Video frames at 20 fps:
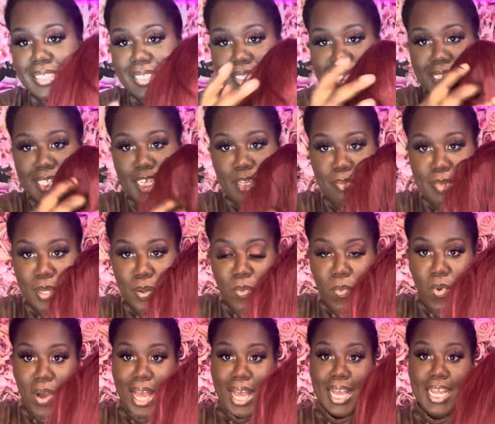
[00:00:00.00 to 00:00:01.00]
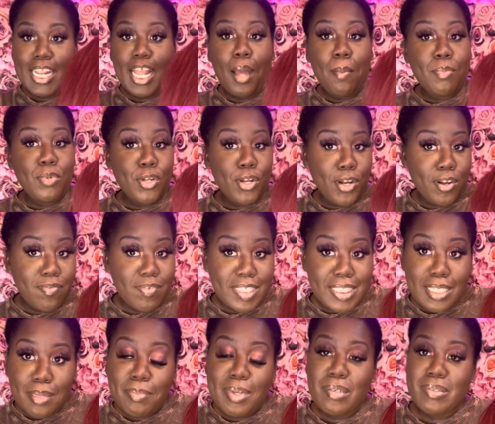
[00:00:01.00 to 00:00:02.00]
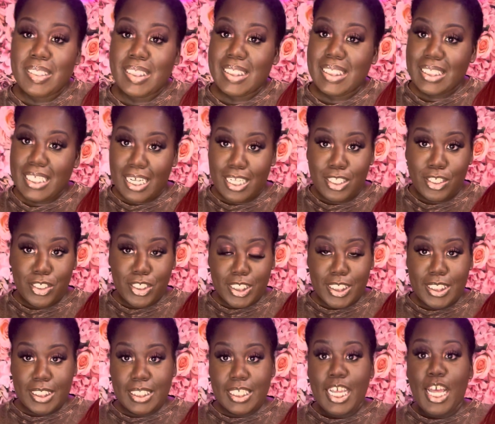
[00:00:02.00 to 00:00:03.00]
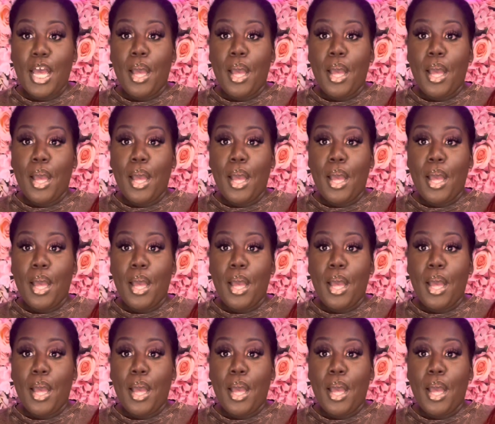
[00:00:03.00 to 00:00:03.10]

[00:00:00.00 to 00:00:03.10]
Cinnamon Wine. I'm nervous about this color because